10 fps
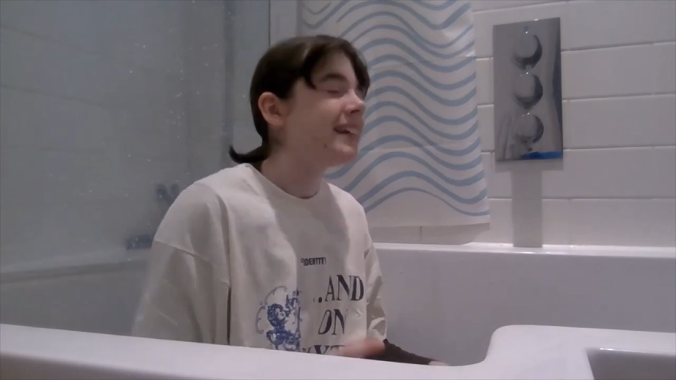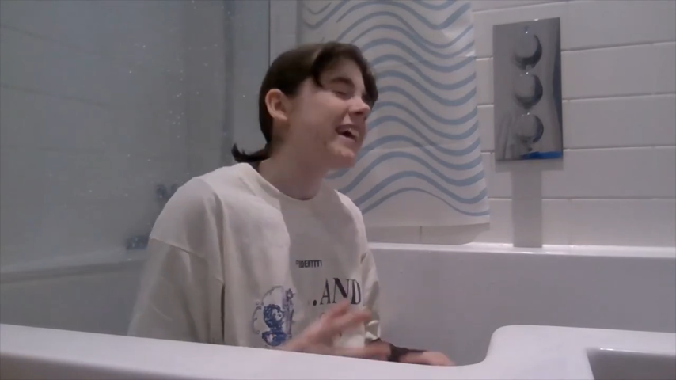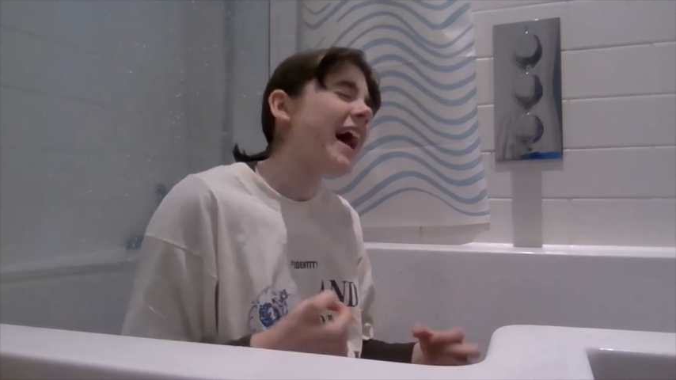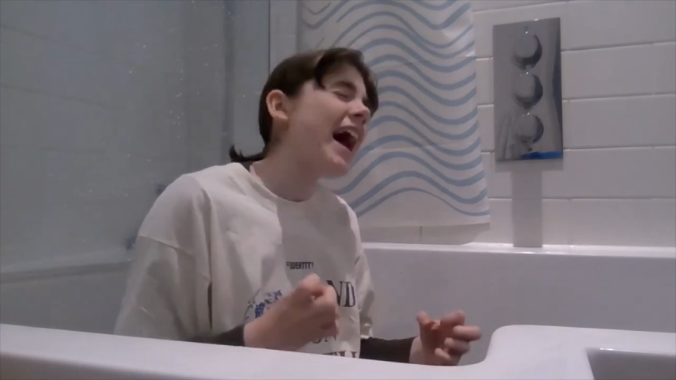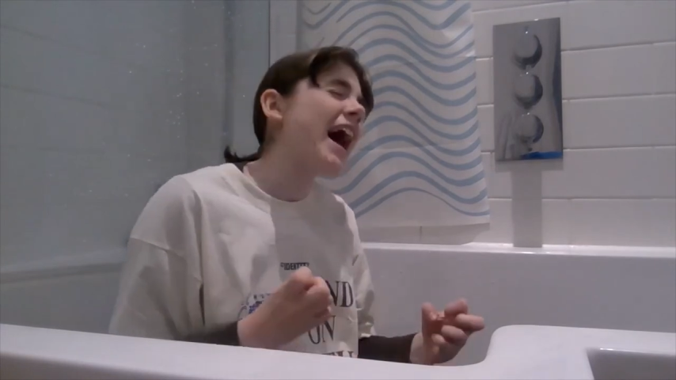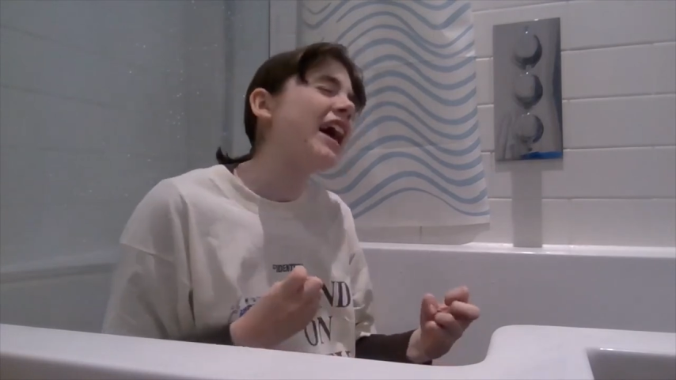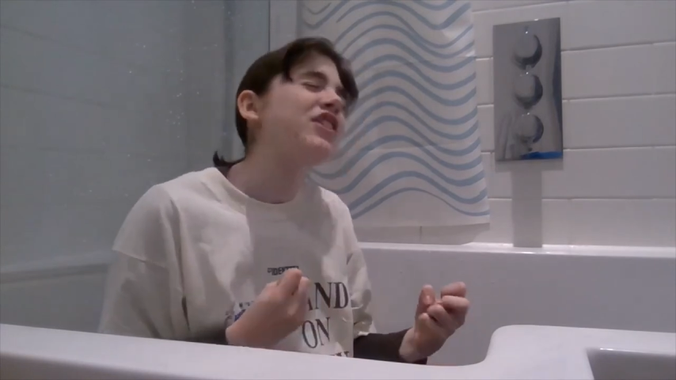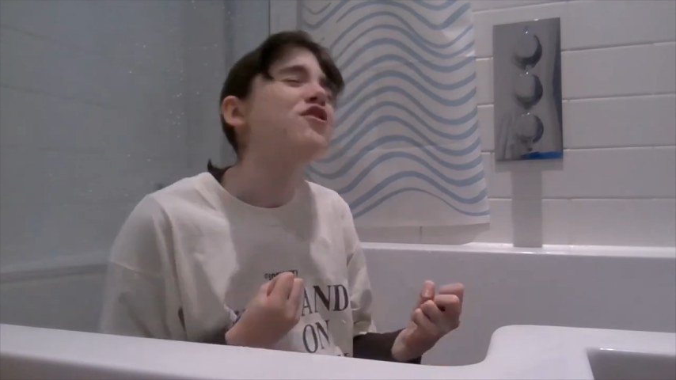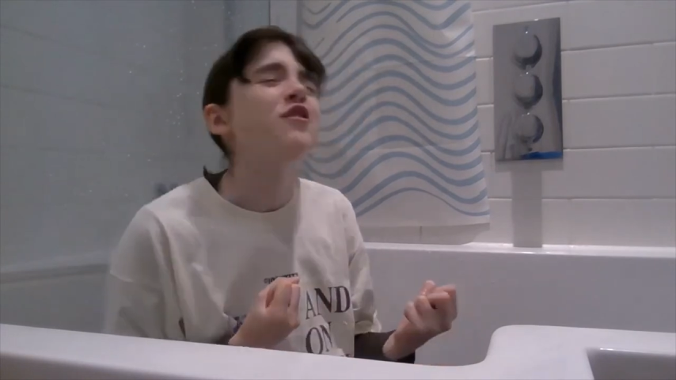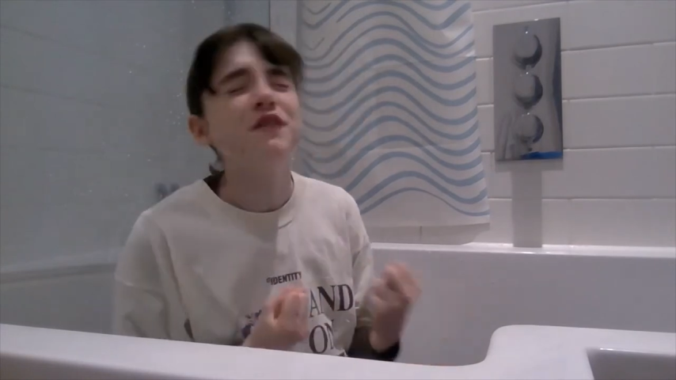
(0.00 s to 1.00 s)
Can
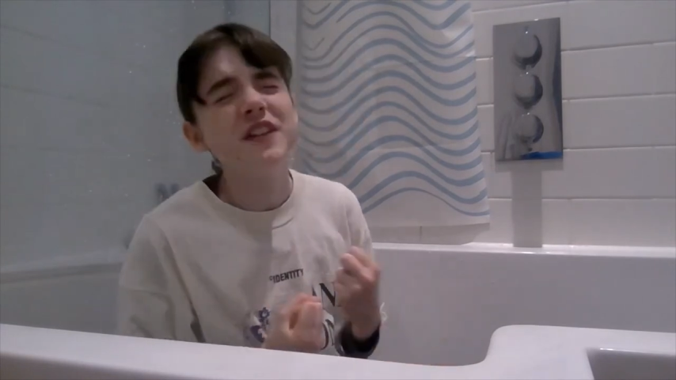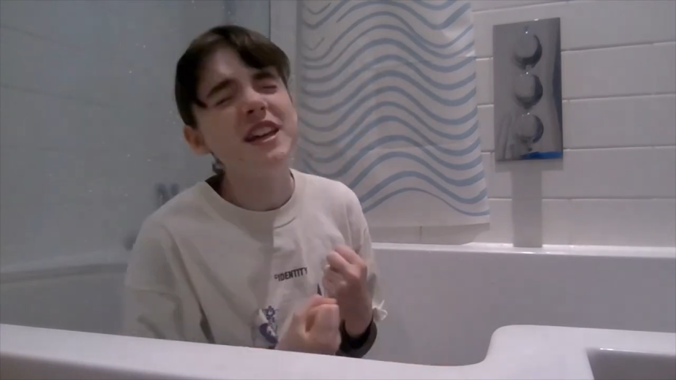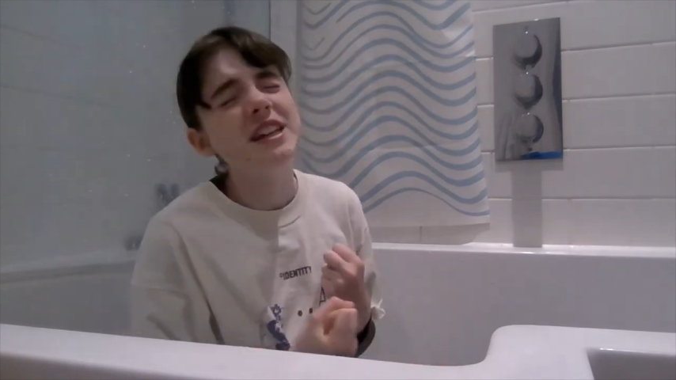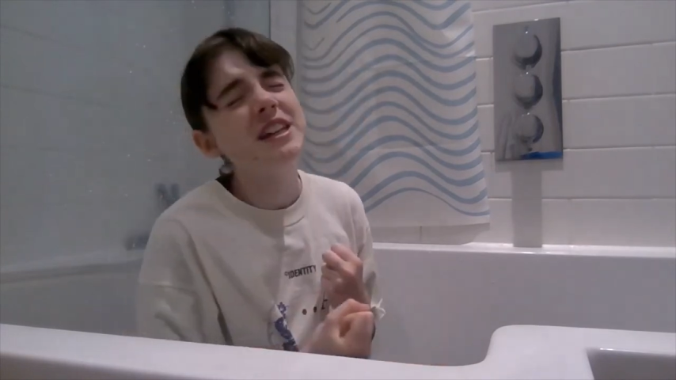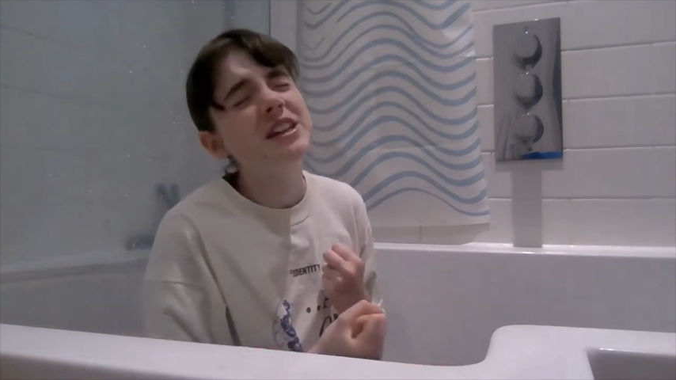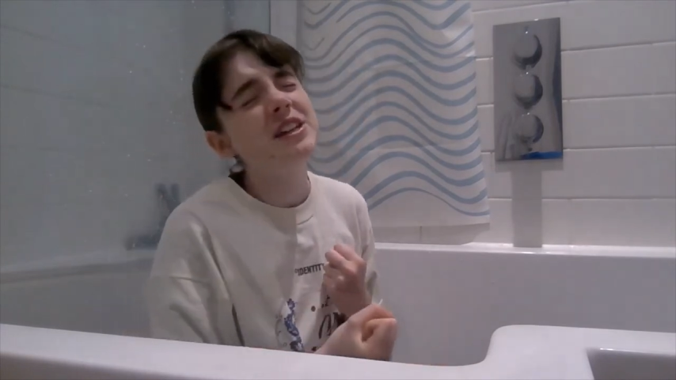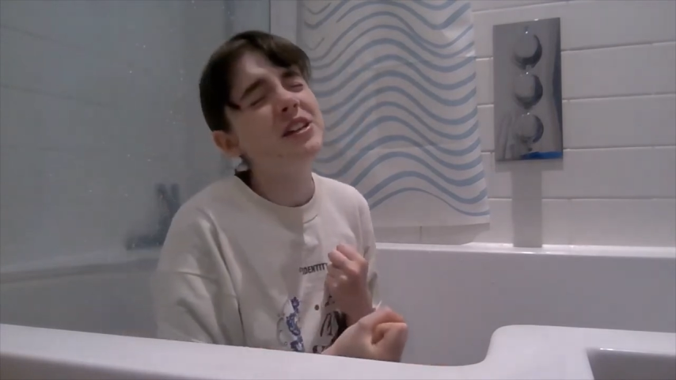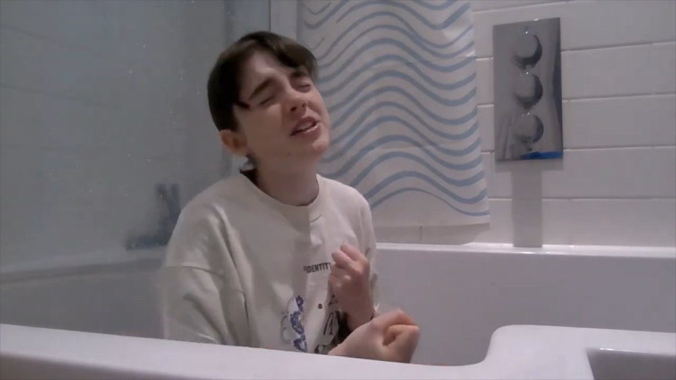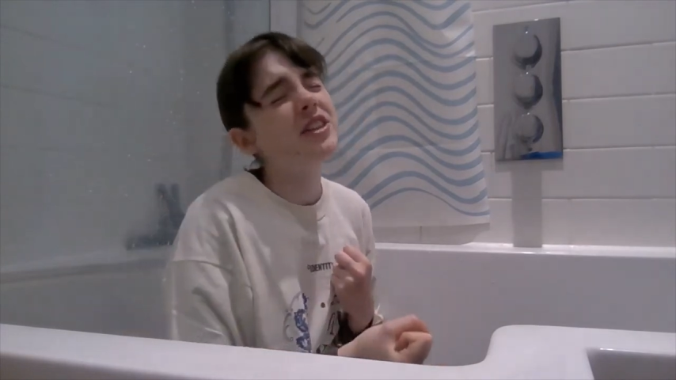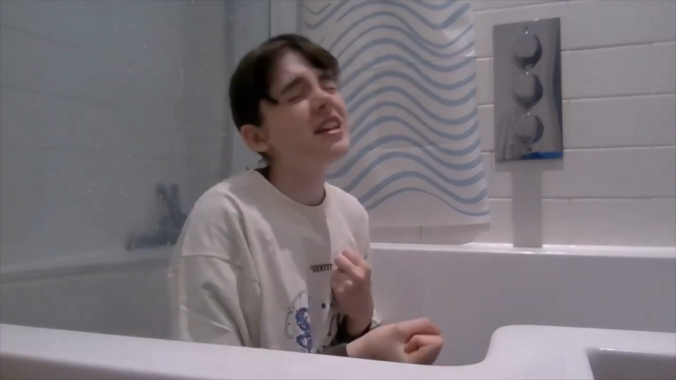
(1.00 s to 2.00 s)
you
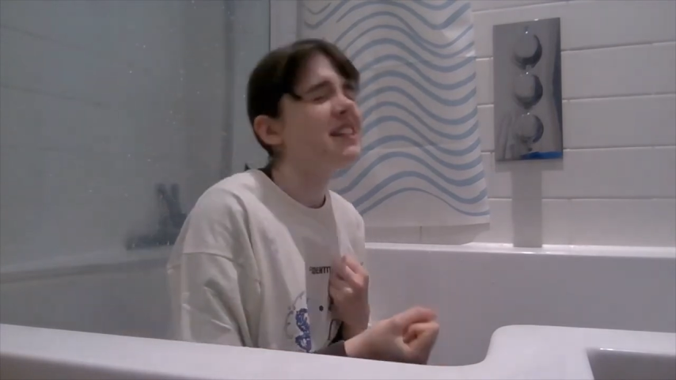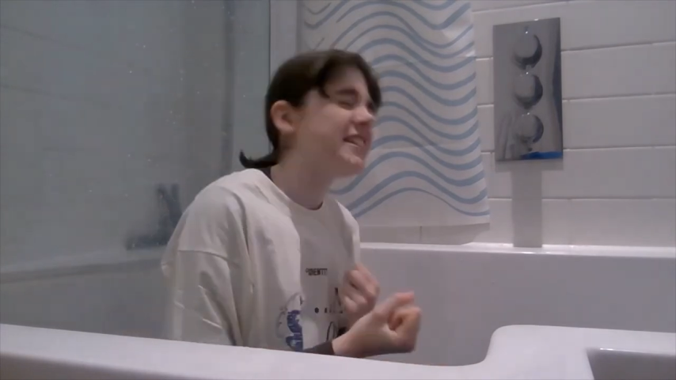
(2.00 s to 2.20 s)
feel the